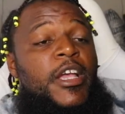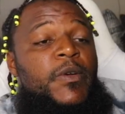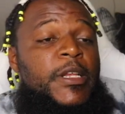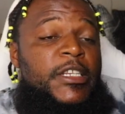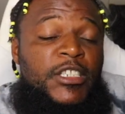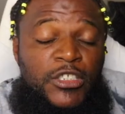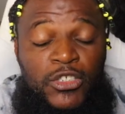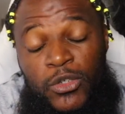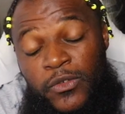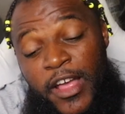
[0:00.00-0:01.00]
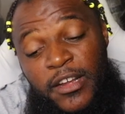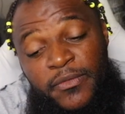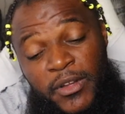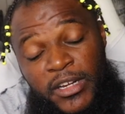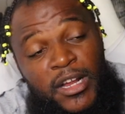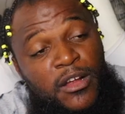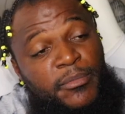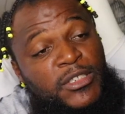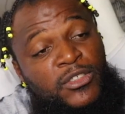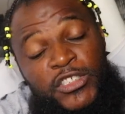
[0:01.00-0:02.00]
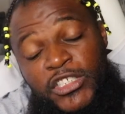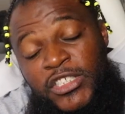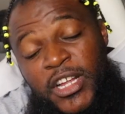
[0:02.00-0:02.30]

It really is the truth how the fucking government is really